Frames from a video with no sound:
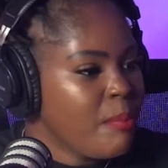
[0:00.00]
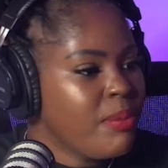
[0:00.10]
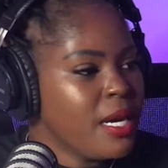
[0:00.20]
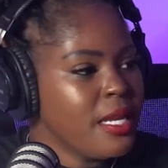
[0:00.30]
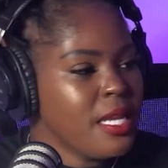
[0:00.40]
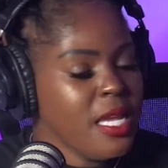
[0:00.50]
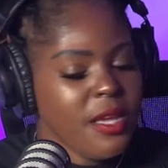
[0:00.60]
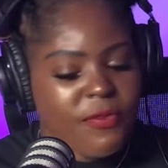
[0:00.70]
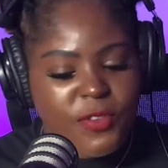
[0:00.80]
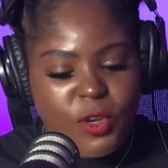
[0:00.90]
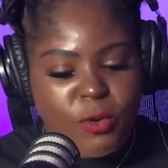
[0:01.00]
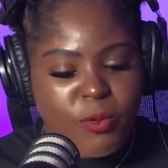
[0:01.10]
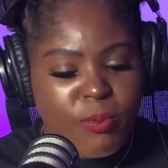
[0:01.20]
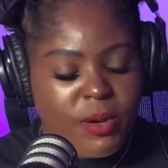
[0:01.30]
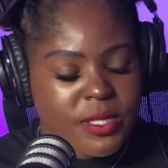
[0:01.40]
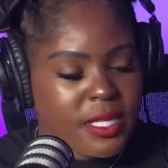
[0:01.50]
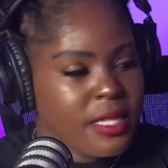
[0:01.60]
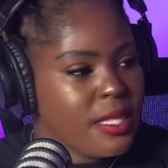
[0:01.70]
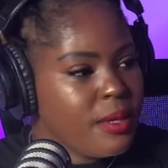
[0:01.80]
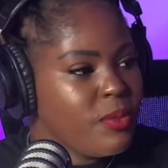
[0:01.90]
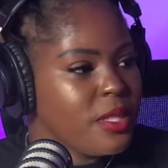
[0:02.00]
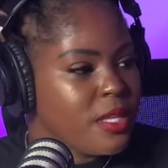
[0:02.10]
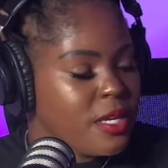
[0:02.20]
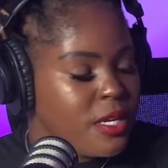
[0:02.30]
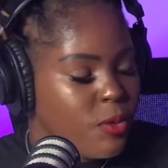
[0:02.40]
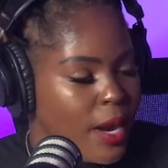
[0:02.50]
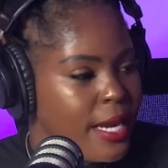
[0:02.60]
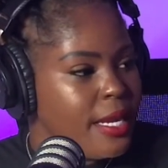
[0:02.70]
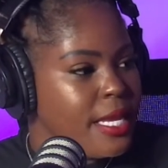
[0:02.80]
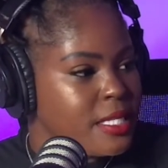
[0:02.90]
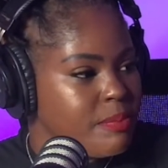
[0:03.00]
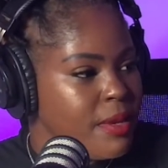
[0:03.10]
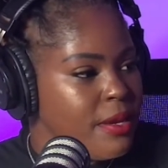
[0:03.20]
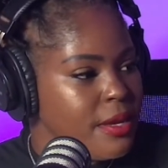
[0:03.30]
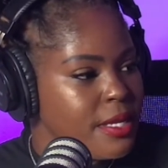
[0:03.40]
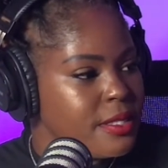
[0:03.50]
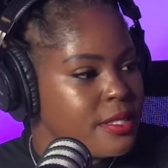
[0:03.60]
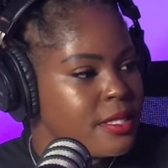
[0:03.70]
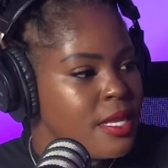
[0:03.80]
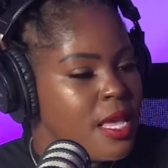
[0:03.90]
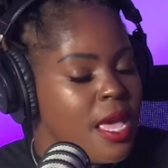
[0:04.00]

But if you present them with a great experience,